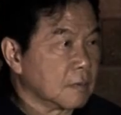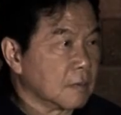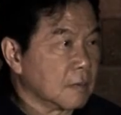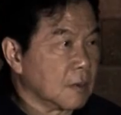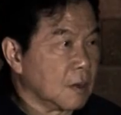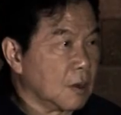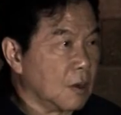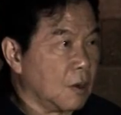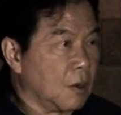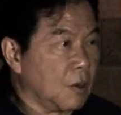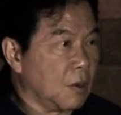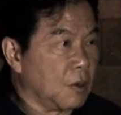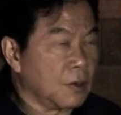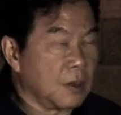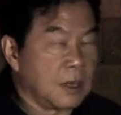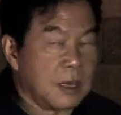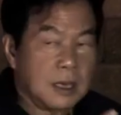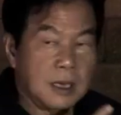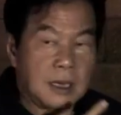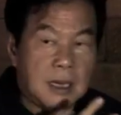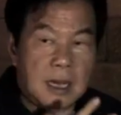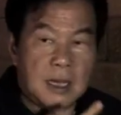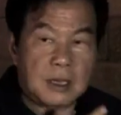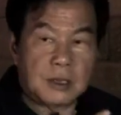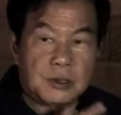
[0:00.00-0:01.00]
The whole
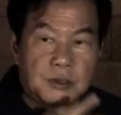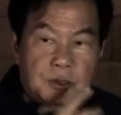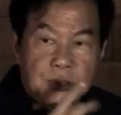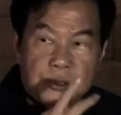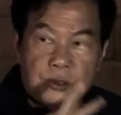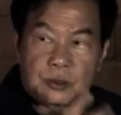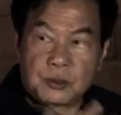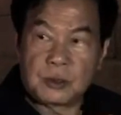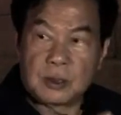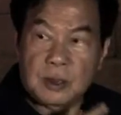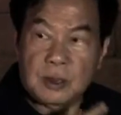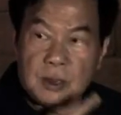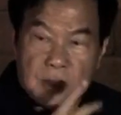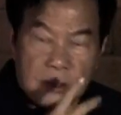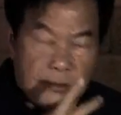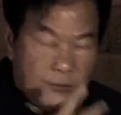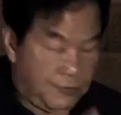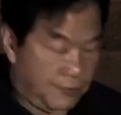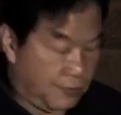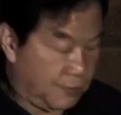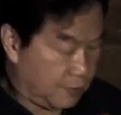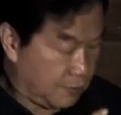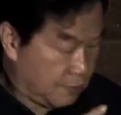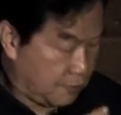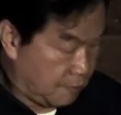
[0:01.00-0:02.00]
key that you're chewing the
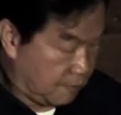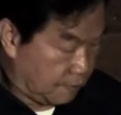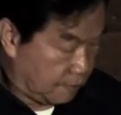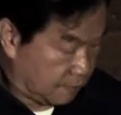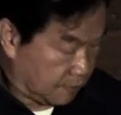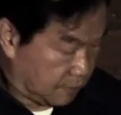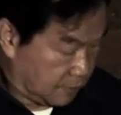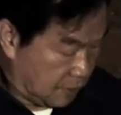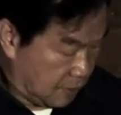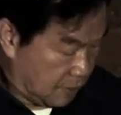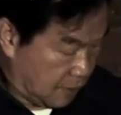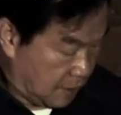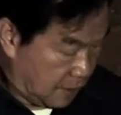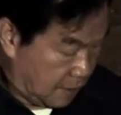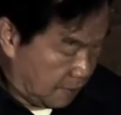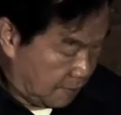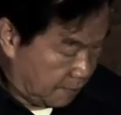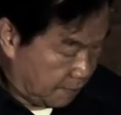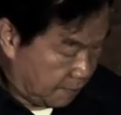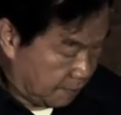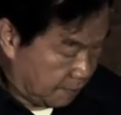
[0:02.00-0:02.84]
food. Okay.